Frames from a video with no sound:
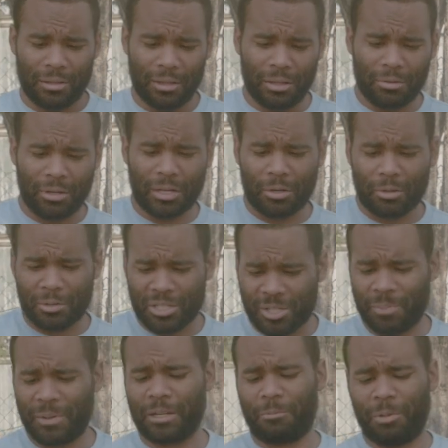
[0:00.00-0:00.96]
They don't know how to
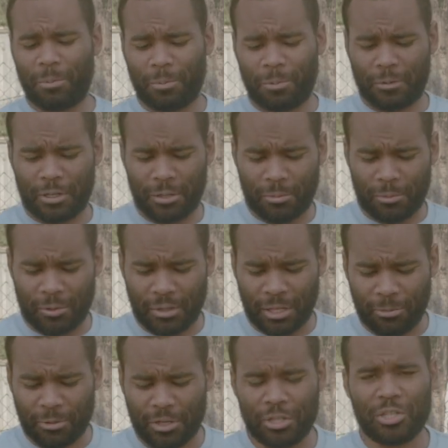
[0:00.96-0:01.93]
respect people anymore.
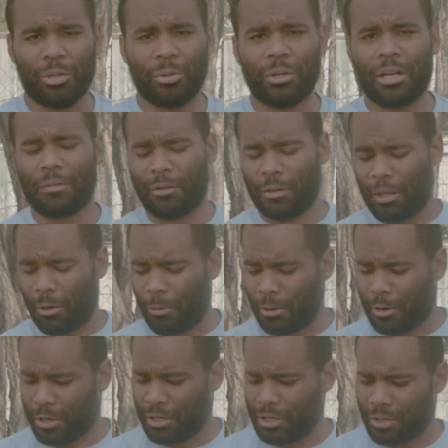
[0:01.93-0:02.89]
They want to do whatever they
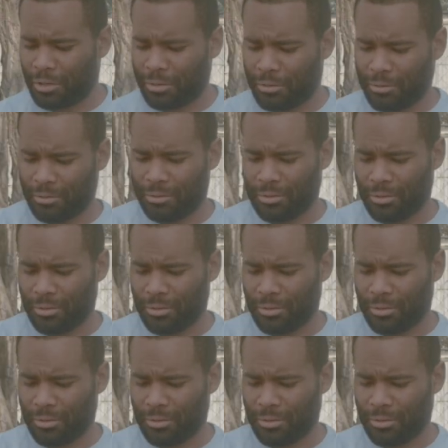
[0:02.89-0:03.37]
want to do.